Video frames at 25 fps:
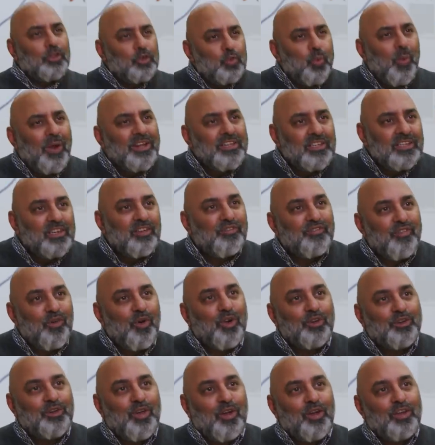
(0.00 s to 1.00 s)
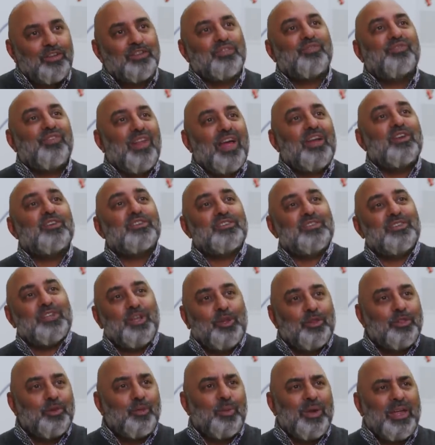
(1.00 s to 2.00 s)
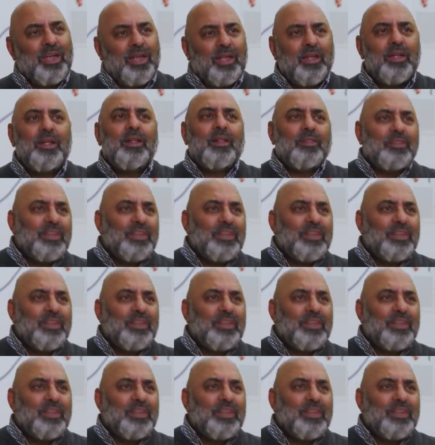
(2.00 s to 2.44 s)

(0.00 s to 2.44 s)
$24 flies the other way.